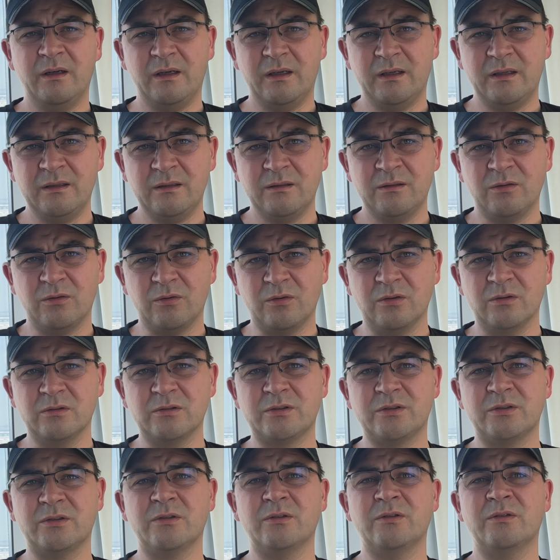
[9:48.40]
And
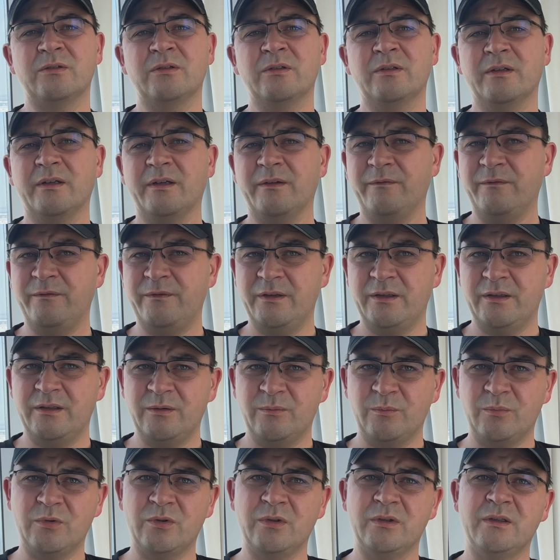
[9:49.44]
also, a very
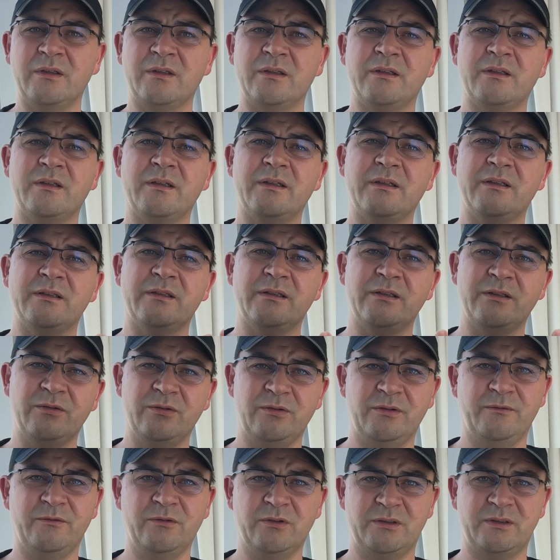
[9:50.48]
important is a
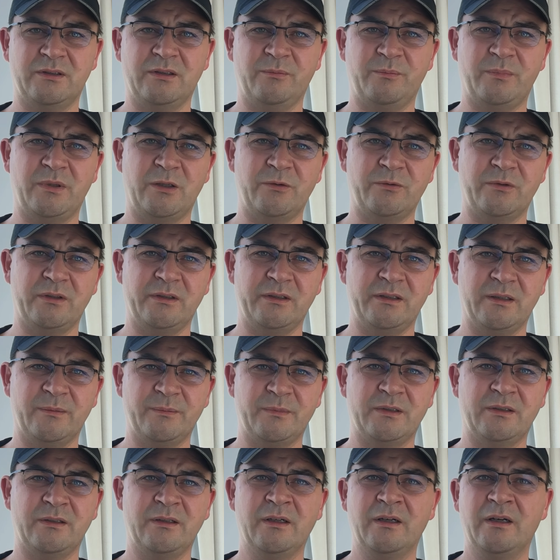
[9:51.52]
universal power
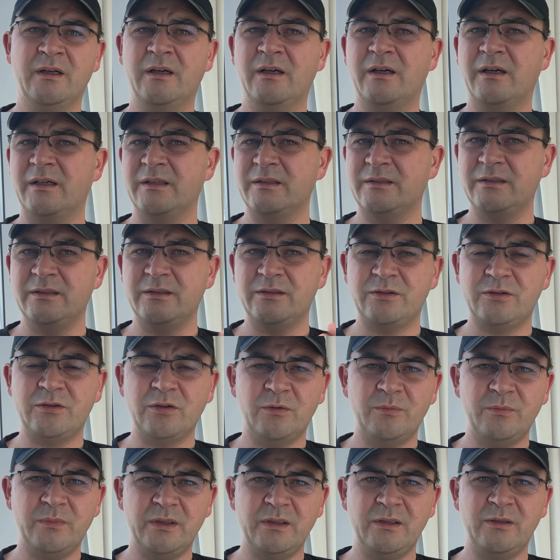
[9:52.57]
adapter. I see
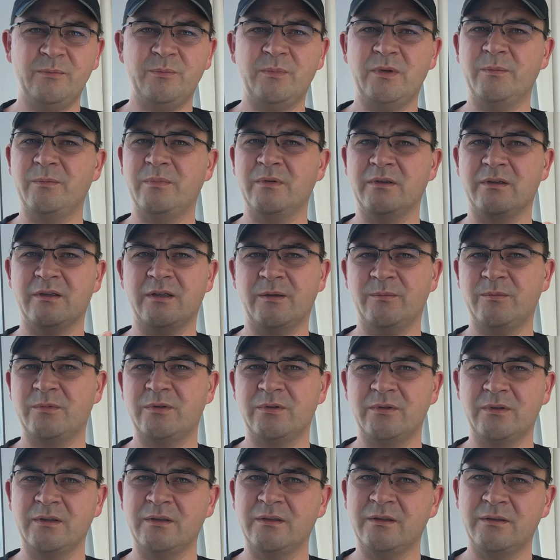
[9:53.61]
so many people come
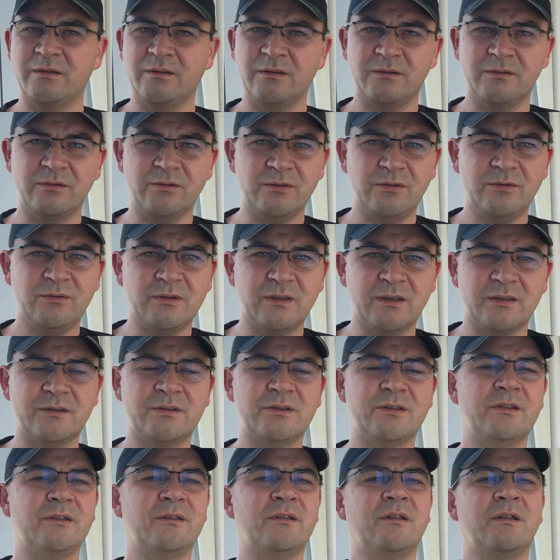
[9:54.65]
to a new
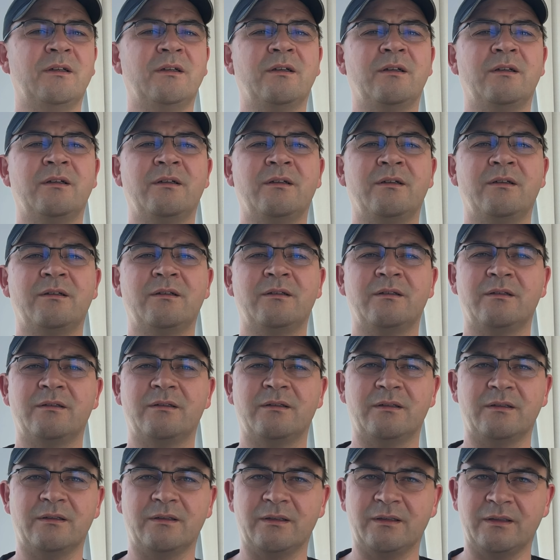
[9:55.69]
country
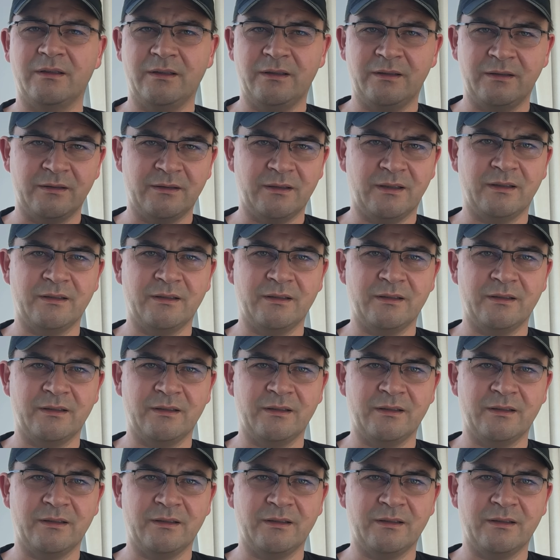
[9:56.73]
and